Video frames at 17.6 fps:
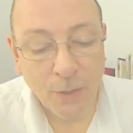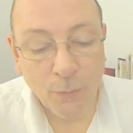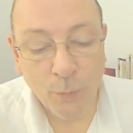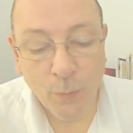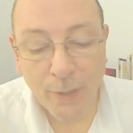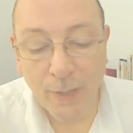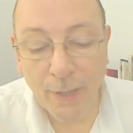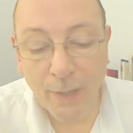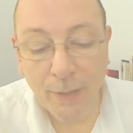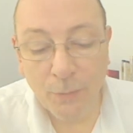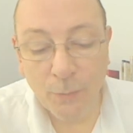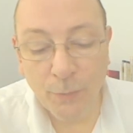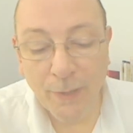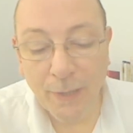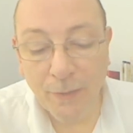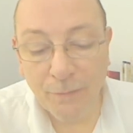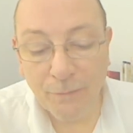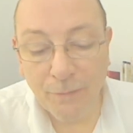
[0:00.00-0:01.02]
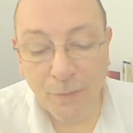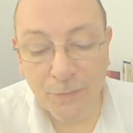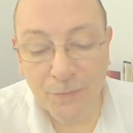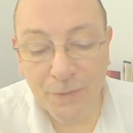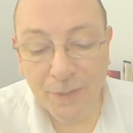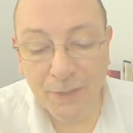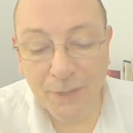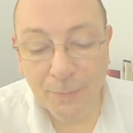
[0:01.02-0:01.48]
When I, without
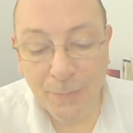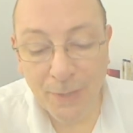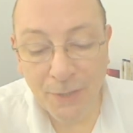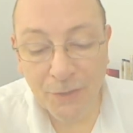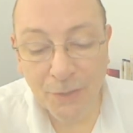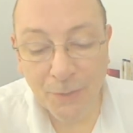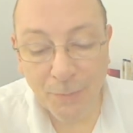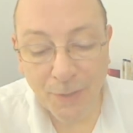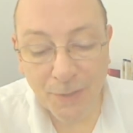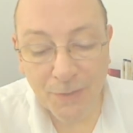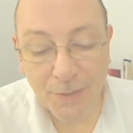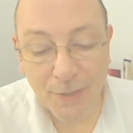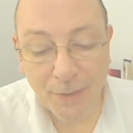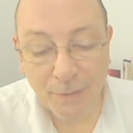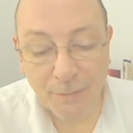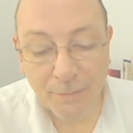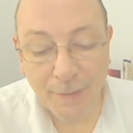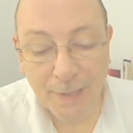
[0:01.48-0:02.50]
falsely diminishing myself,